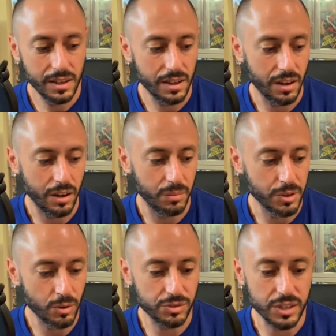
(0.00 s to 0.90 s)

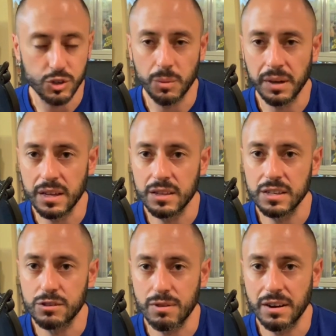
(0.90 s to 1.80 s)
You don't see too many of
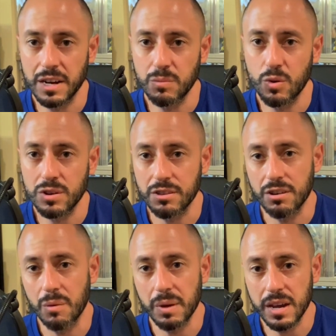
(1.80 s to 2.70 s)
these around anymore. They're
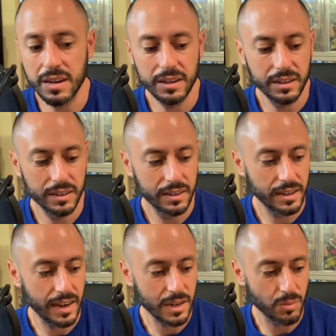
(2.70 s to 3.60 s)
not made
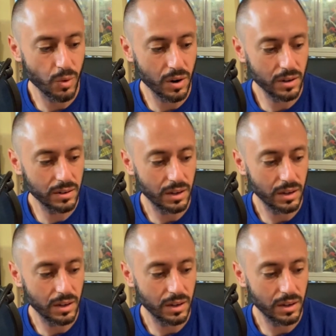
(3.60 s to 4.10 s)
anymore.